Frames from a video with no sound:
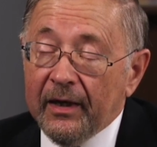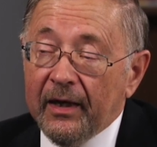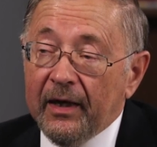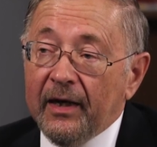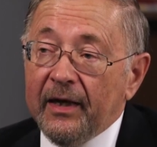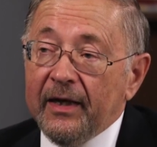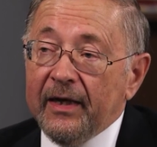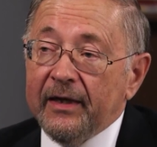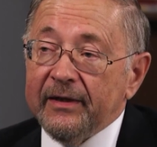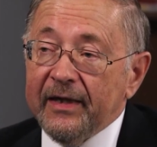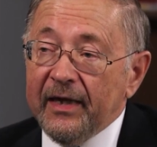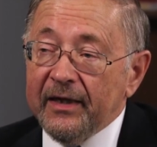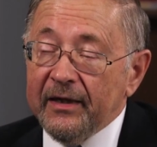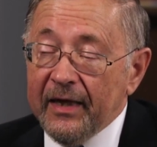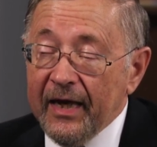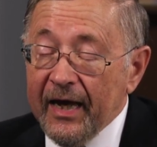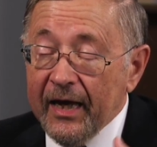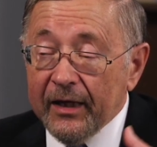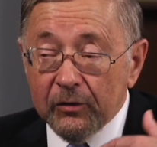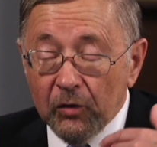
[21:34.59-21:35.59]

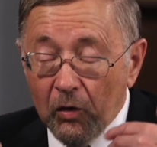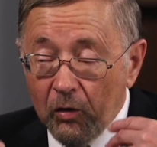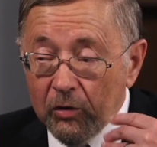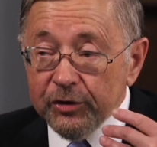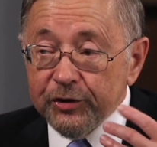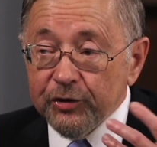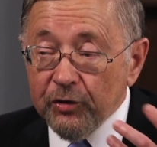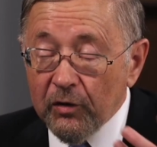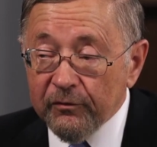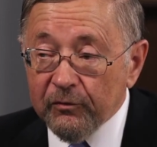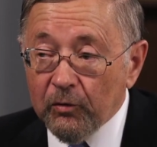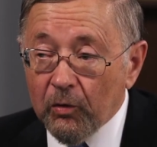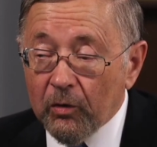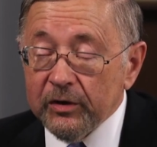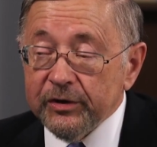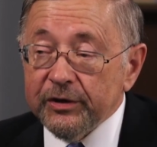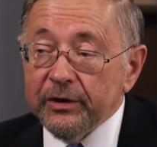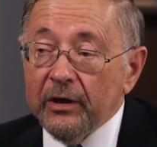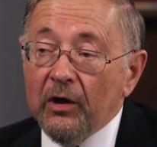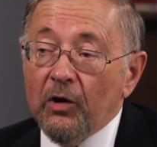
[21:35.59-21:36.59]
and also, of
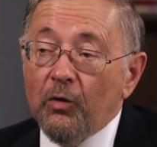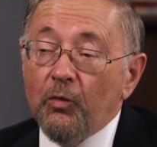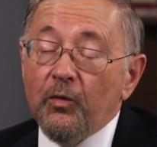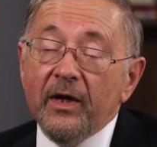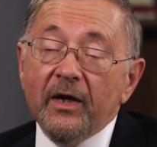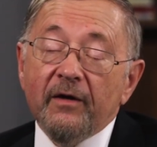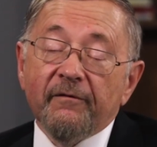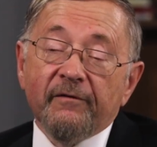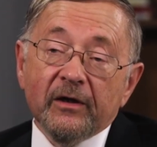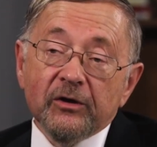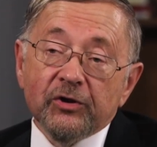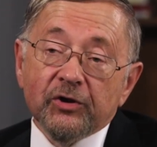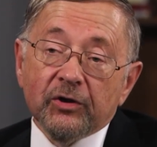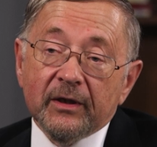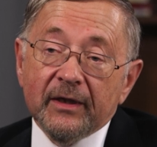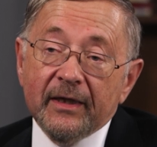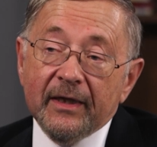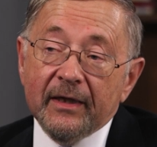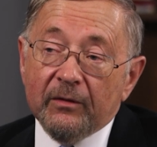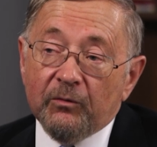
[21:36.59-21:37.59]
course, we
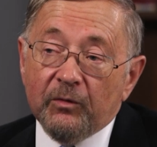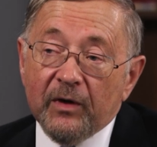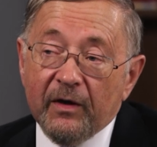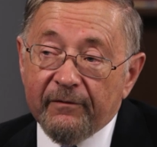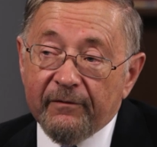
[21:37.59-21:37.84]
eventually